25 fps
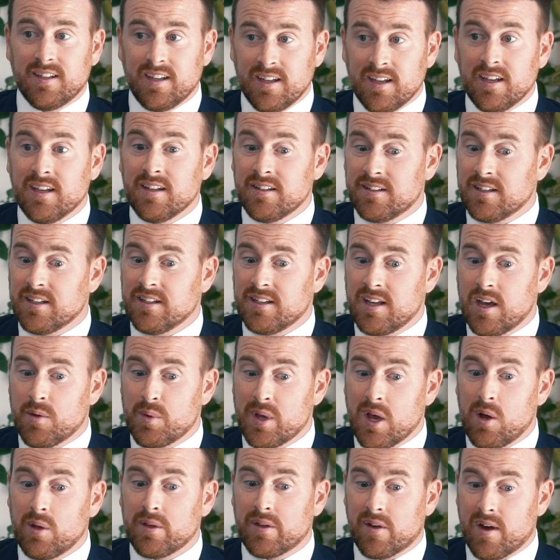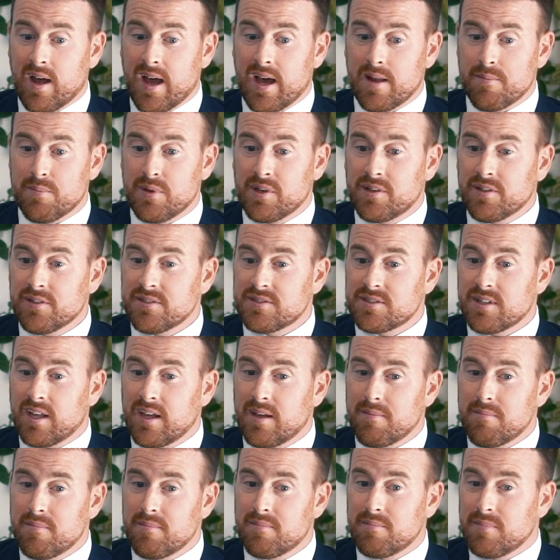Indeed, yeah, we hold their hand because
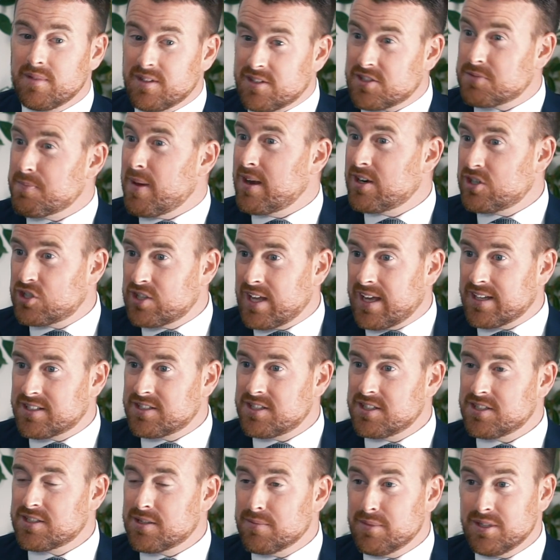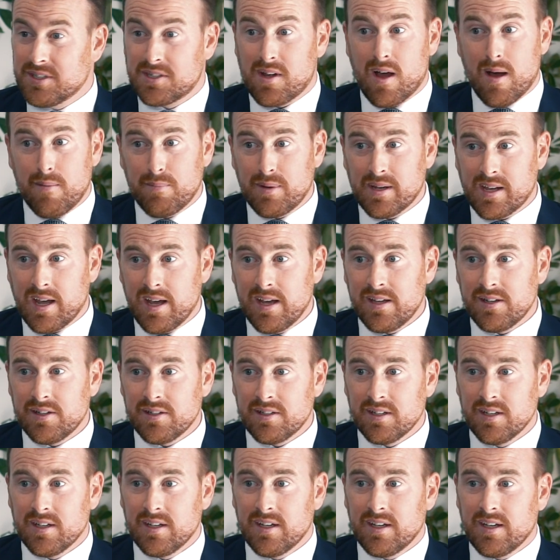the Spanish tax system is
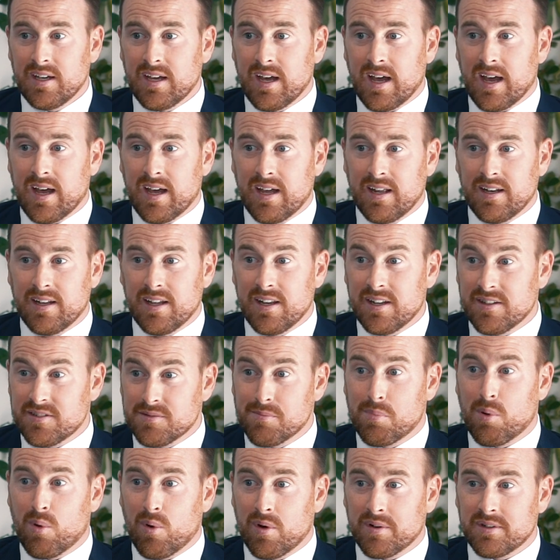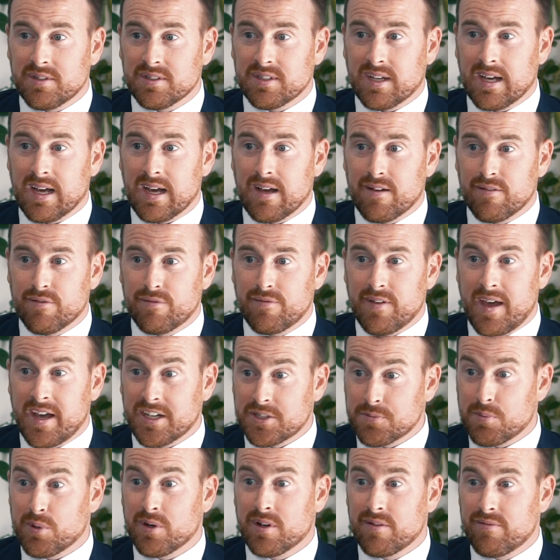complicated and it is important to have
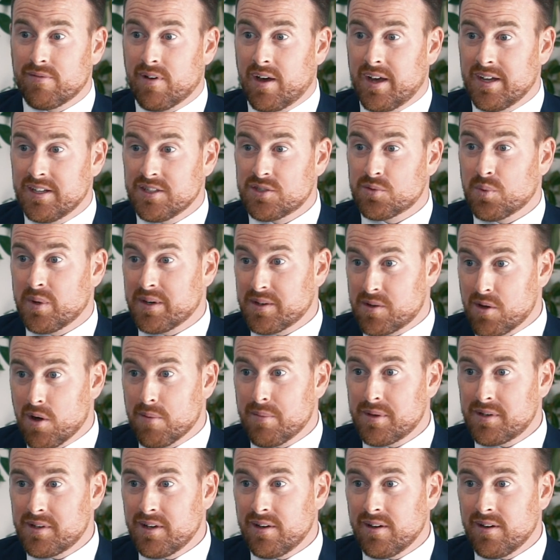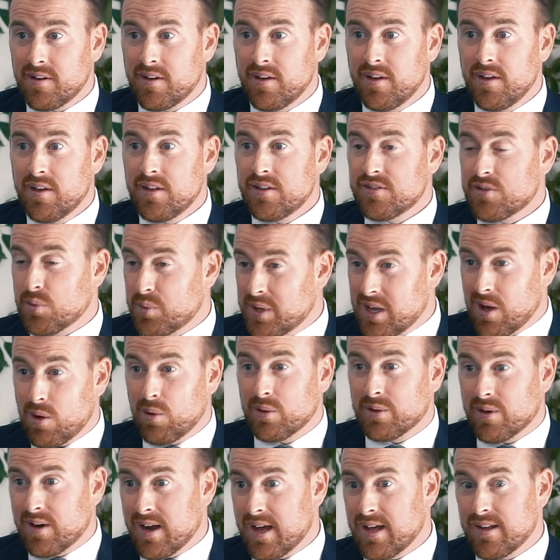expert advice when coming here. So we
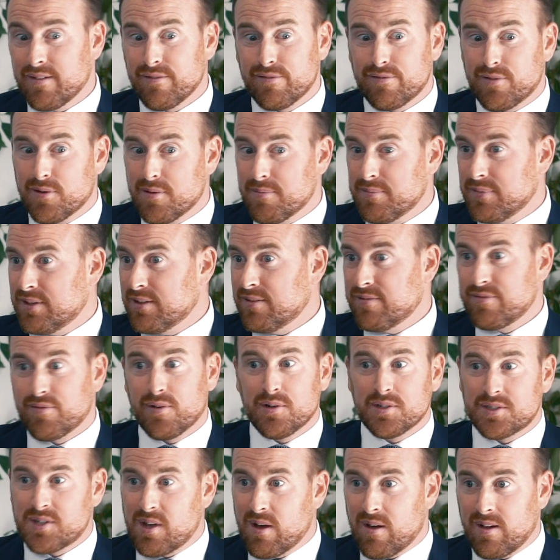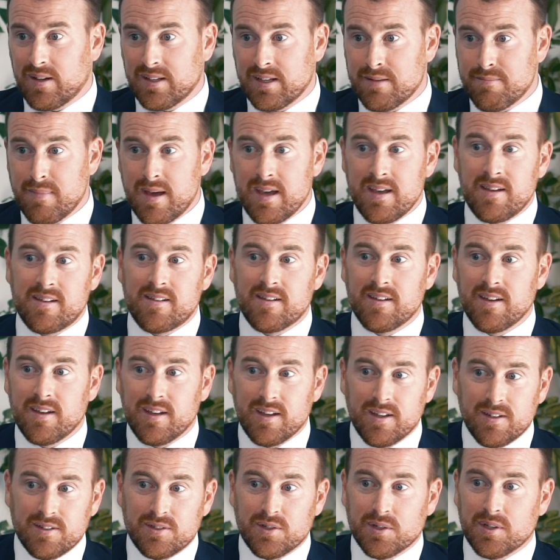hold their hand from the first call they make
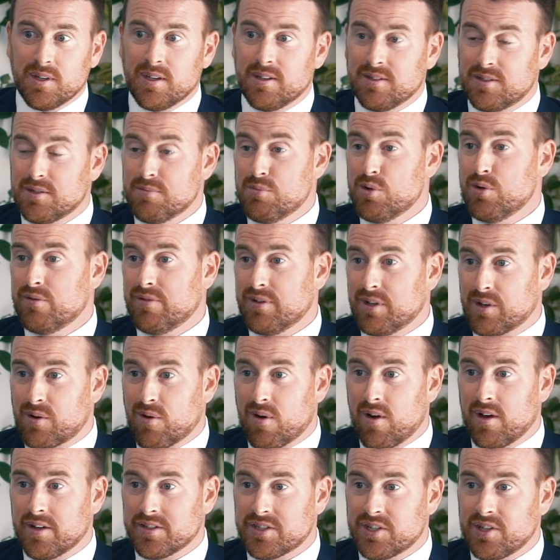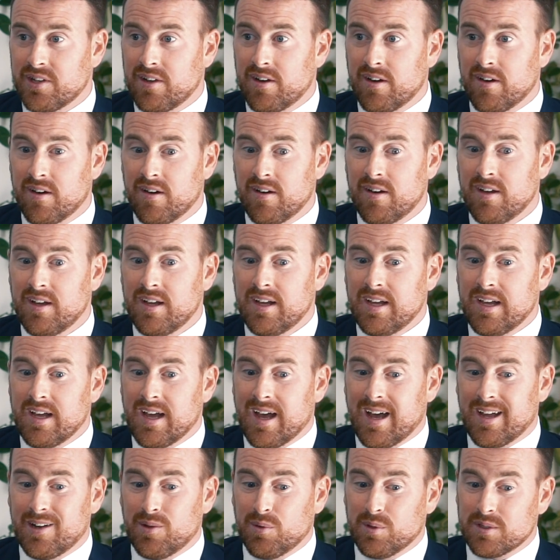to moving across here
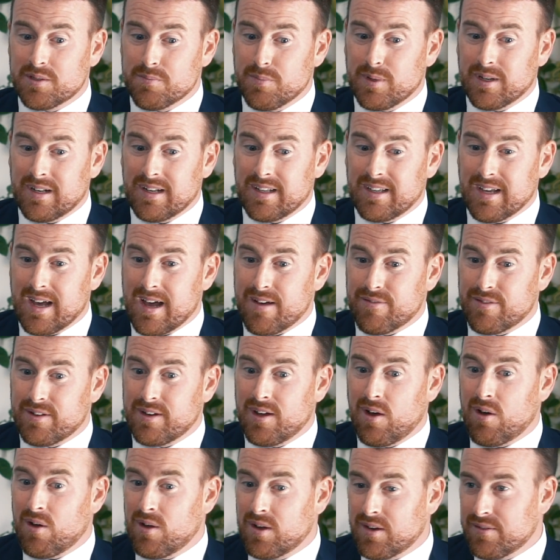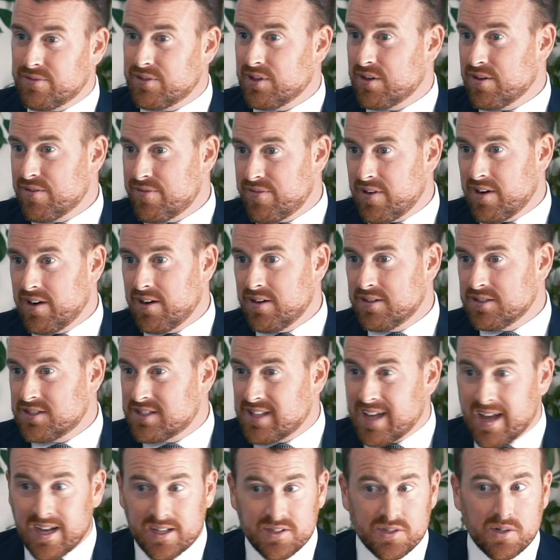and ultimately having all of their affairs
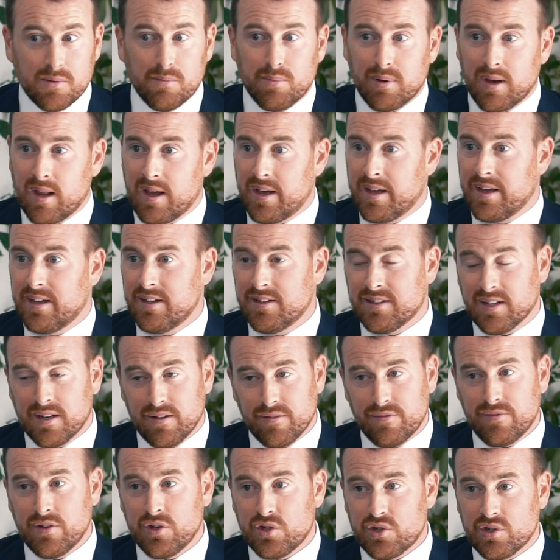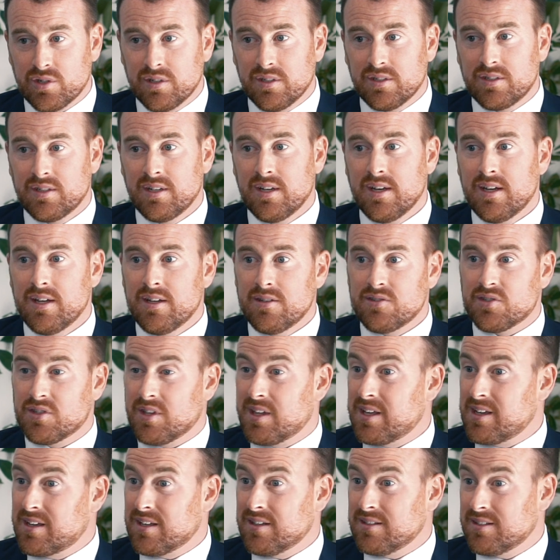tax compliant and efficient so
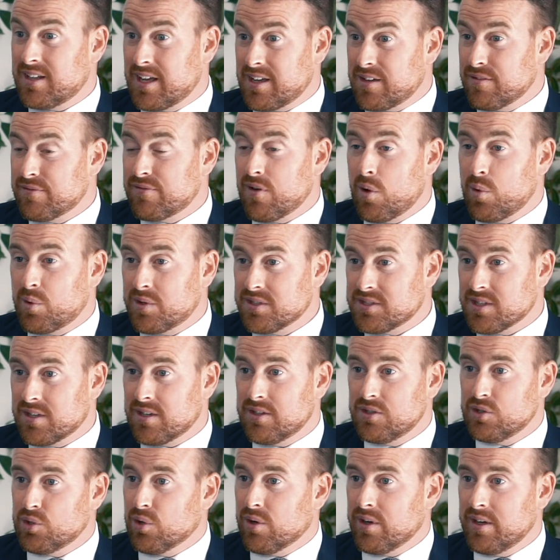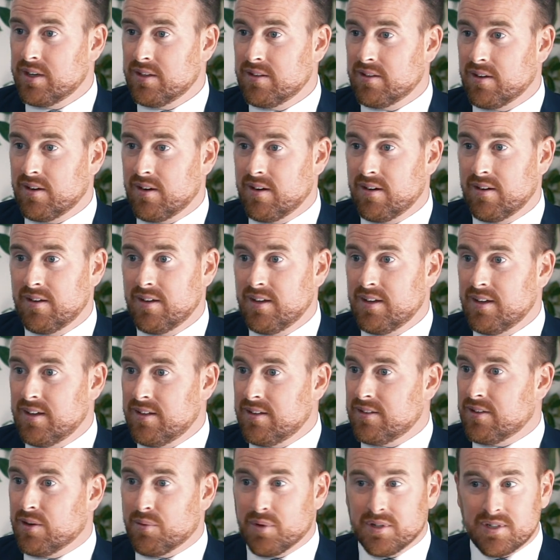they can focus on enjoying their
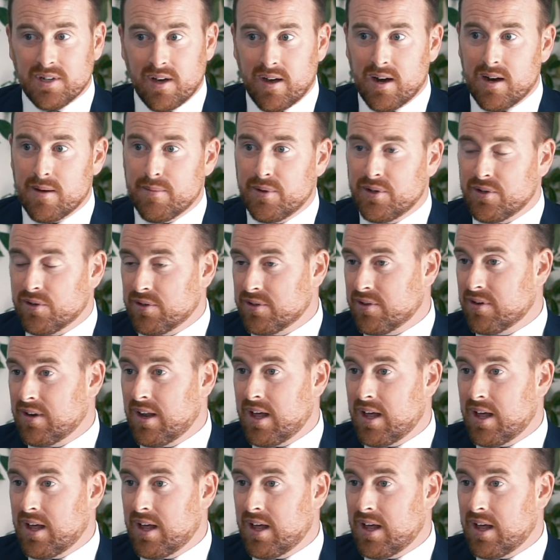retirement or their